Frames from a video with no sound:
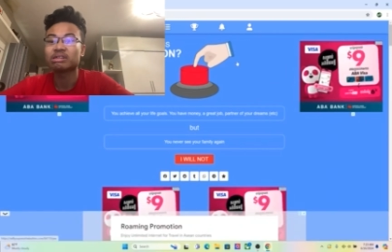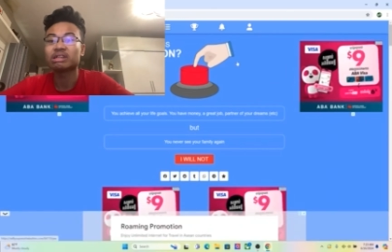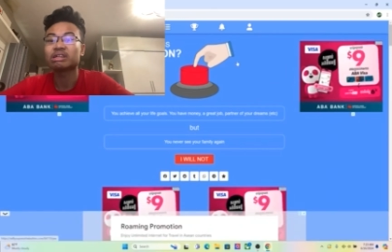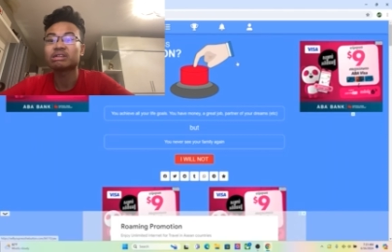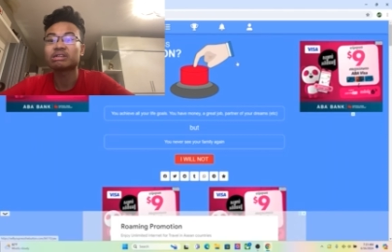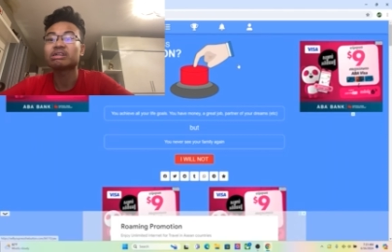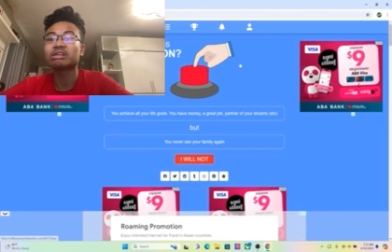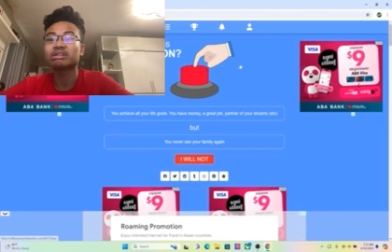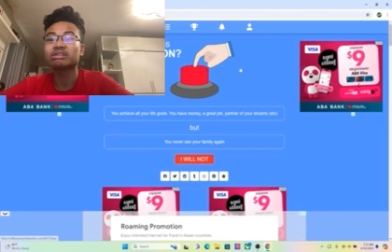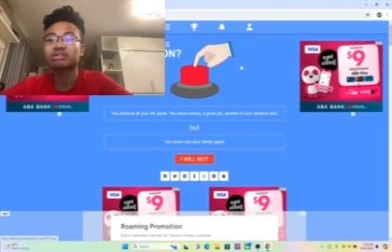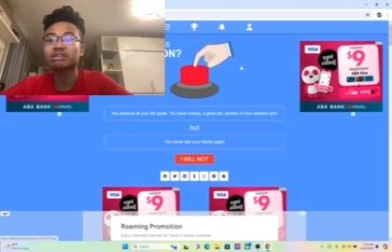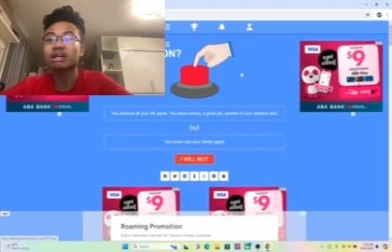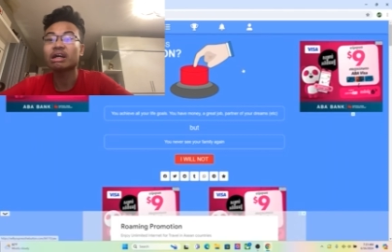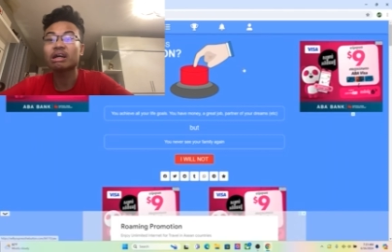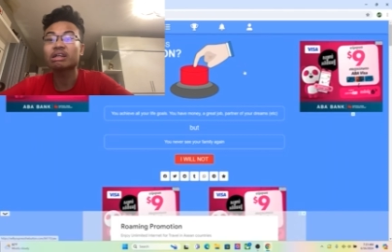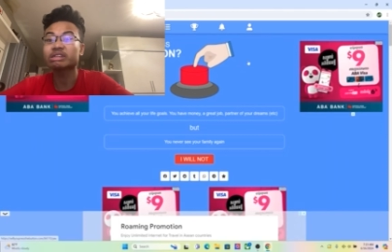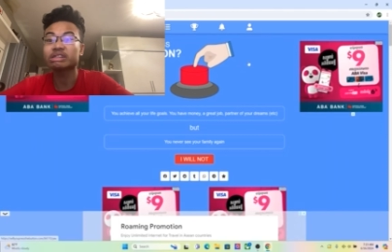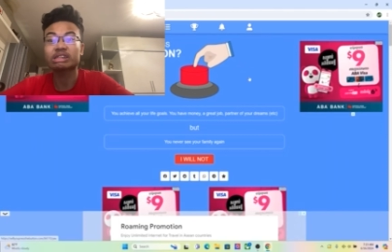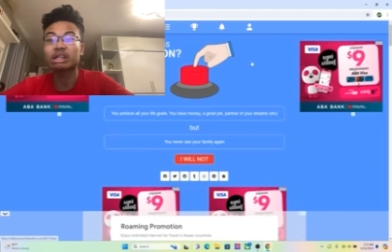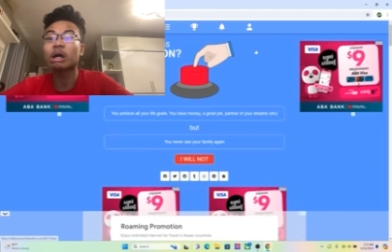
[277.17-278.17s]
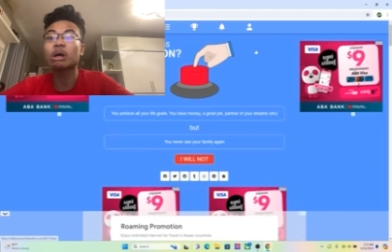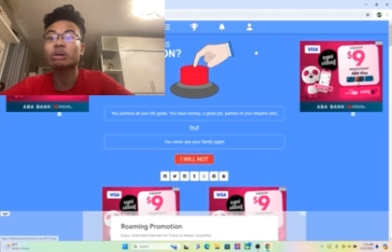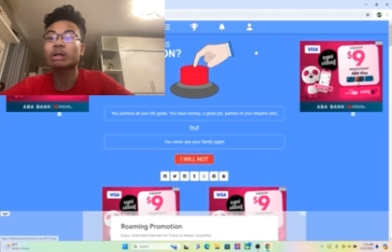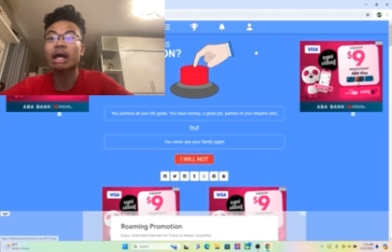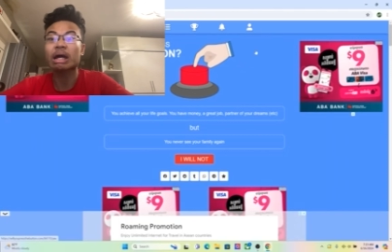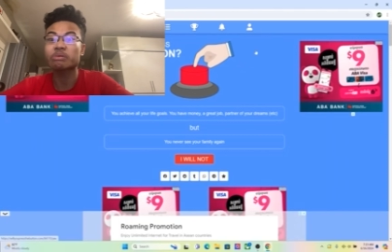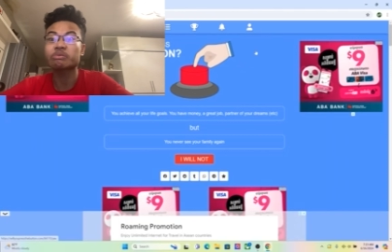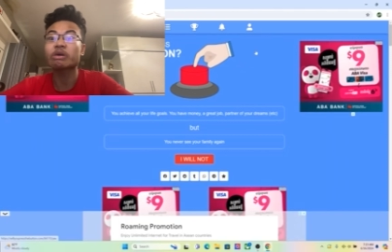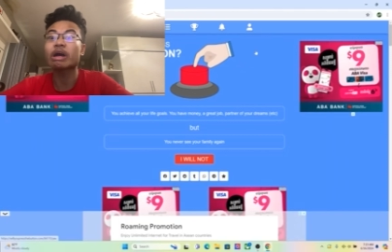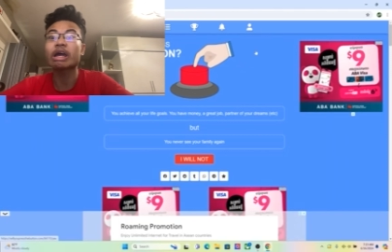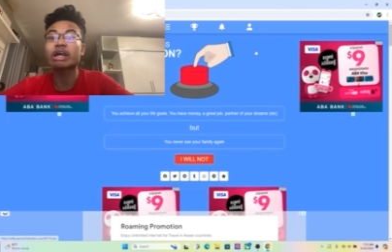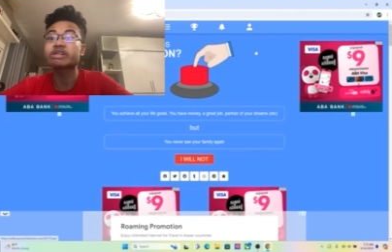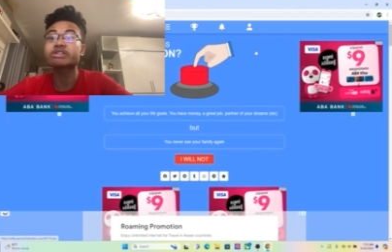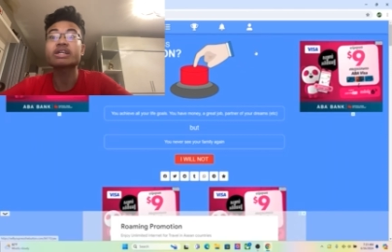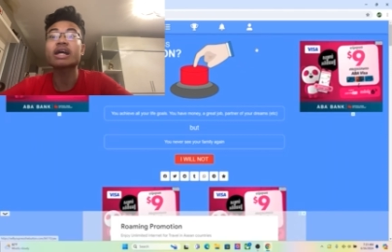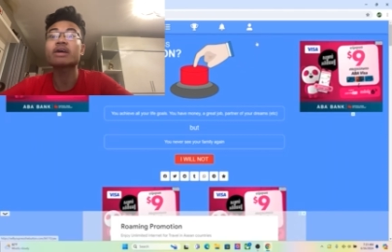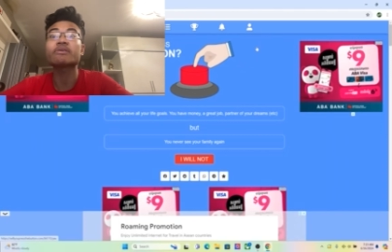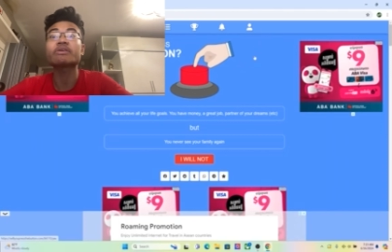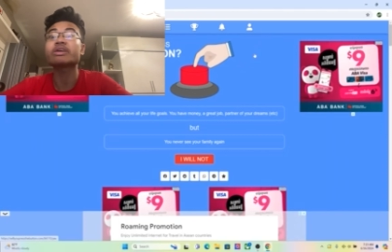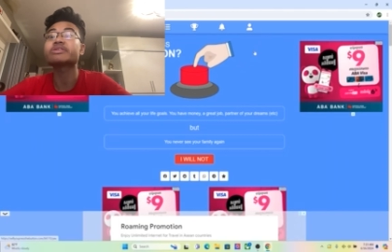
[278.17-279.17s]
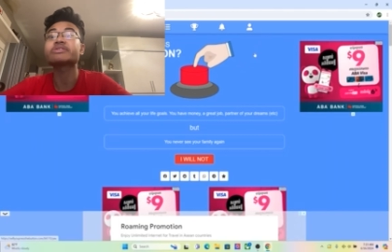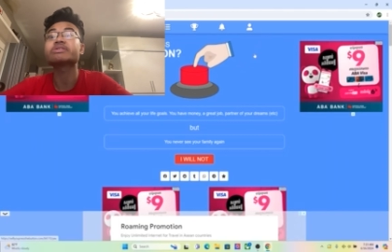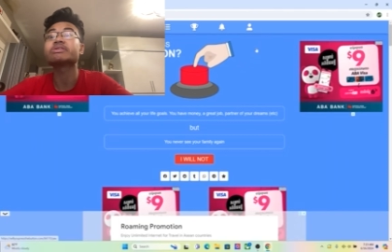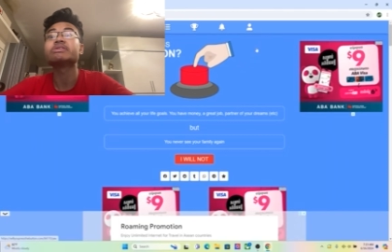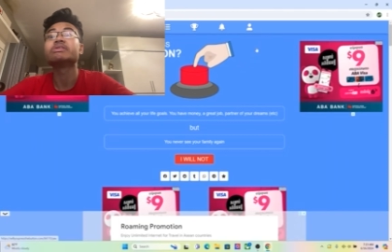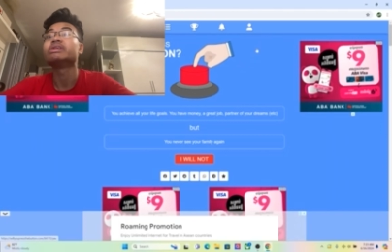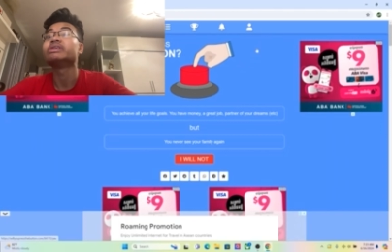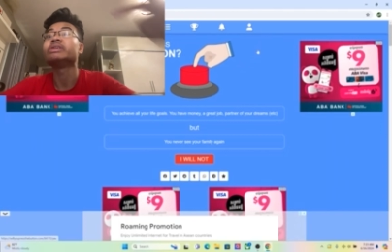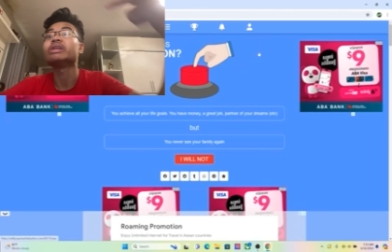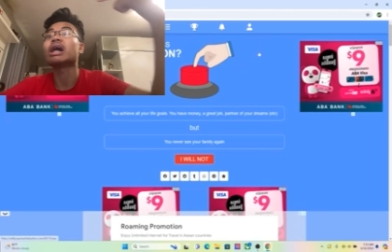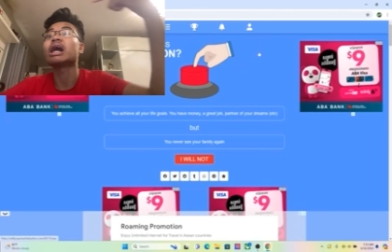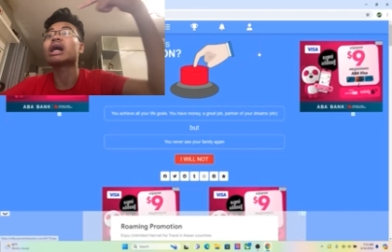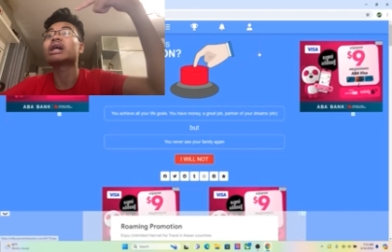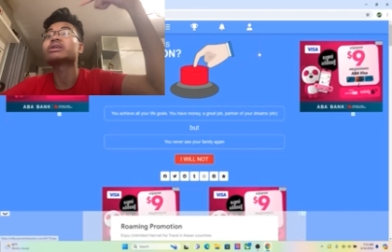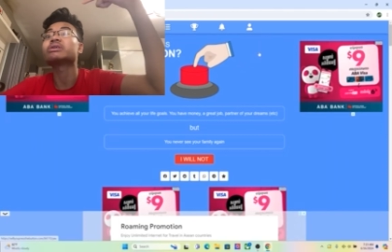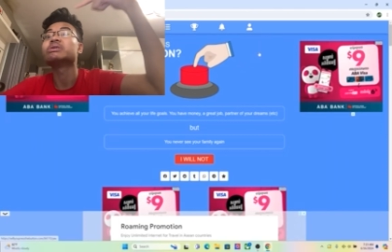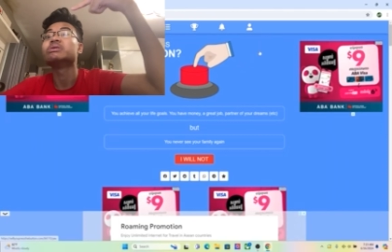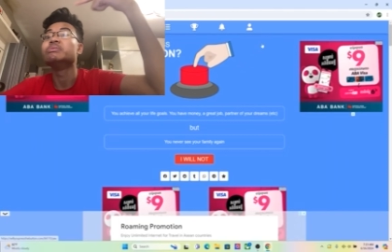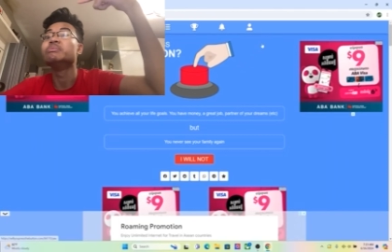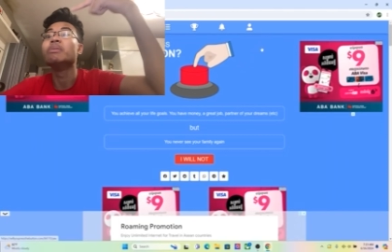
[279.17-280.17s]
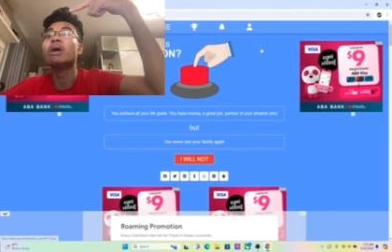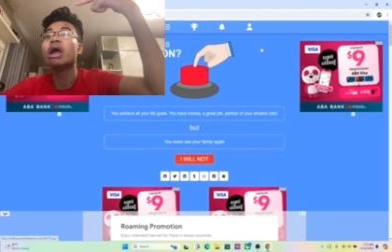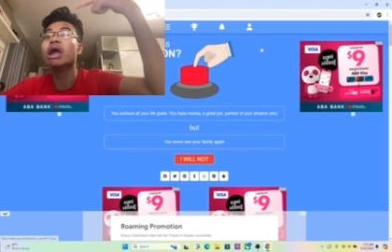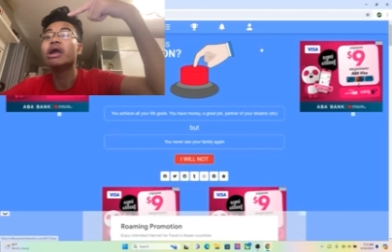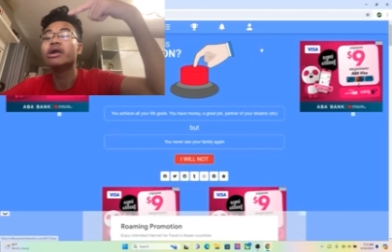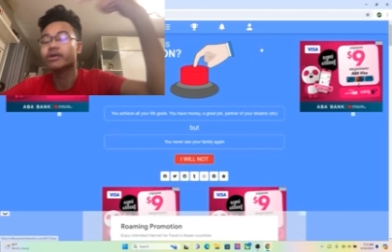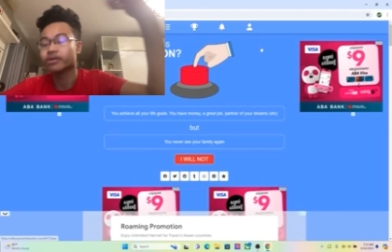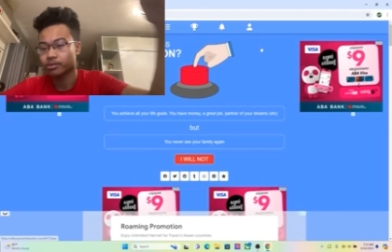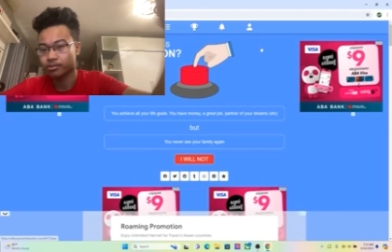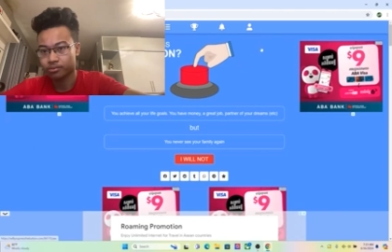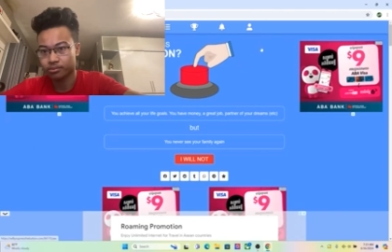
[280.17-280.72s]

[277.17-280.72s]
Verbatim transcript: Uh, they all go that way, sideways. Not me.